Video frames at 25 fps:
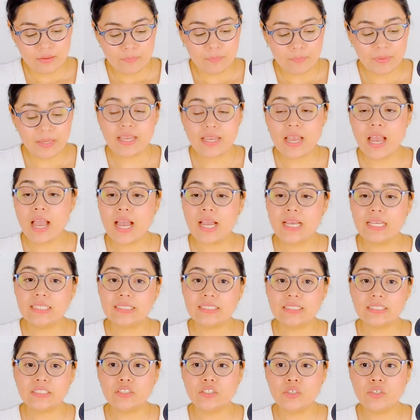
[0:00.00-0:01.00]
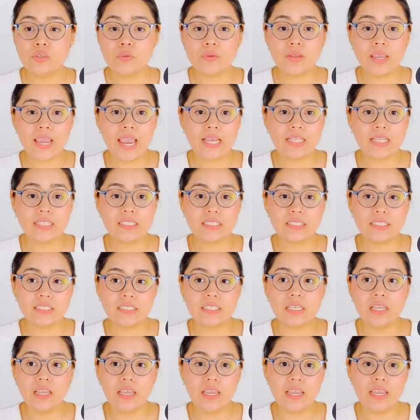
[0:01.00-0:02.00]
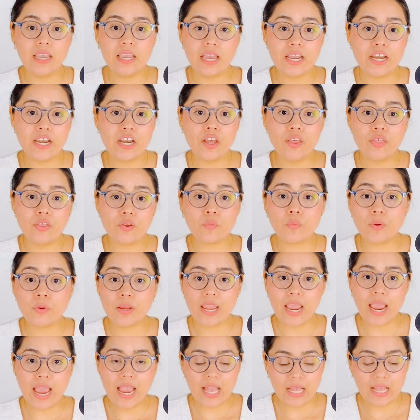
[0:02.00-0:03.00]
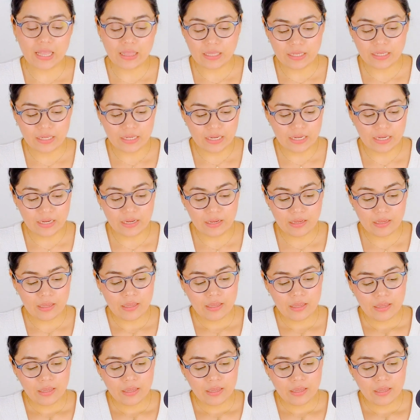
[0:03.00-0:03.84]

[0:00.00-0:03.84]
because you can't see another reality.